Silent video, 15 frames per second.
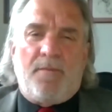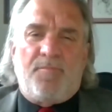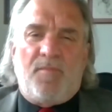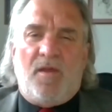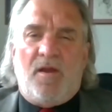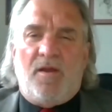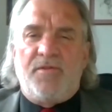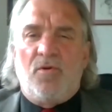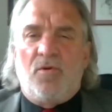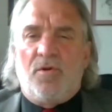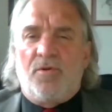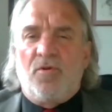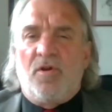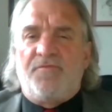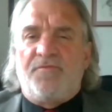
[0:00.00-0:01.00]
on the
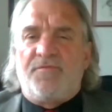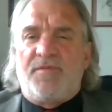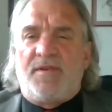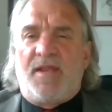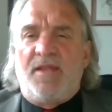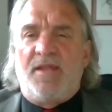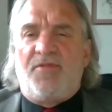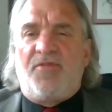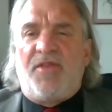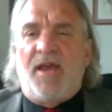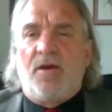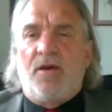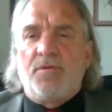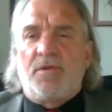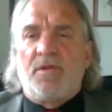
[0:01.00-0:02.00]
order of
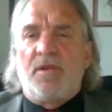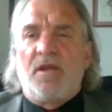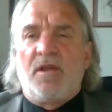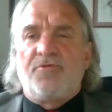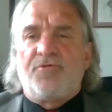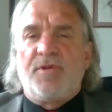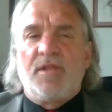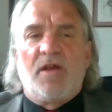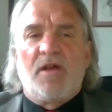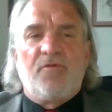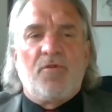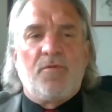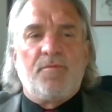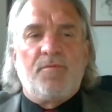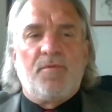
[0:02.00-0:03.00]
10,000
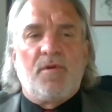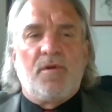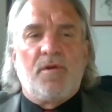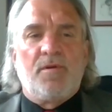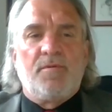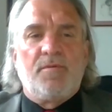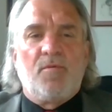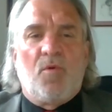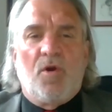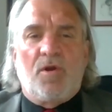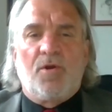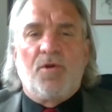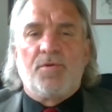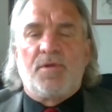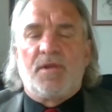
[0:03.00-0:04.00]
entry-level
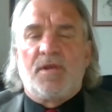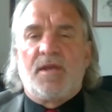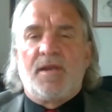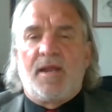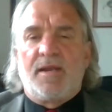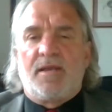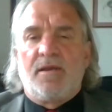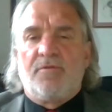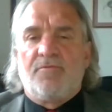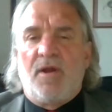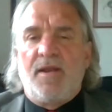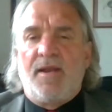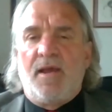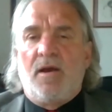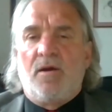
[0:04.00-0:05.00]
workers in Connecticut
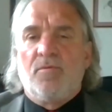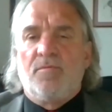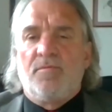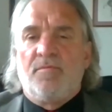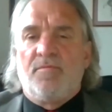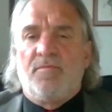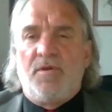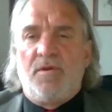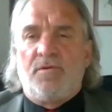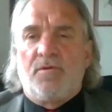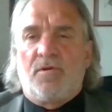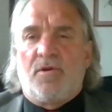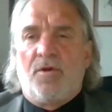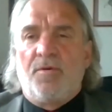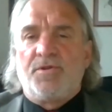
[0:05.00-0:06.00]
right now. These
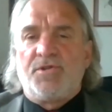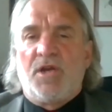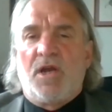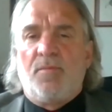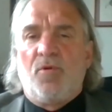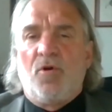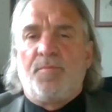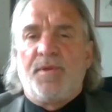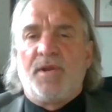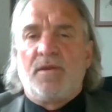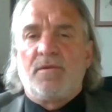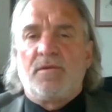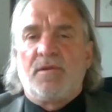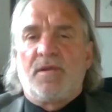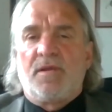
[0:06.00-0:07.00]
are current job
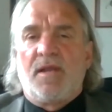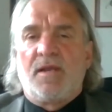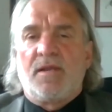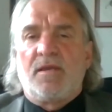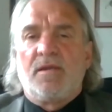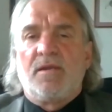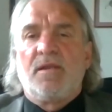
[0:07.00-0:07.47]
openings in Connecticut.